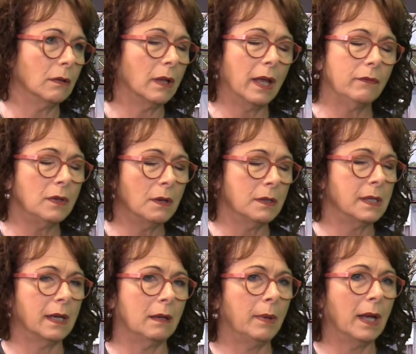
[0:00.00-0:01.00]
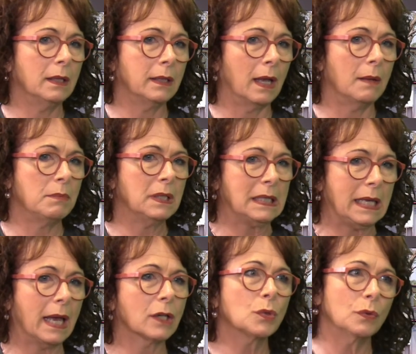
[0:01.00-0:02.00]
I have no doubt about that, but the
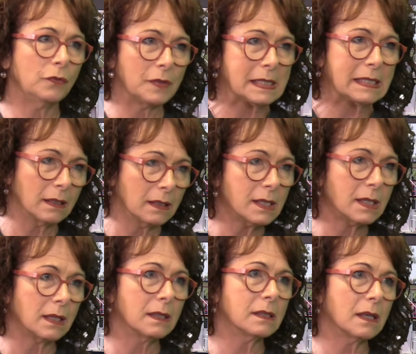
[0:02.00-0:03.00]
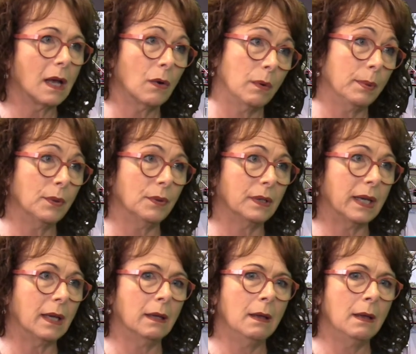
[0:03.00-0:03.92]
actual facilities are appalling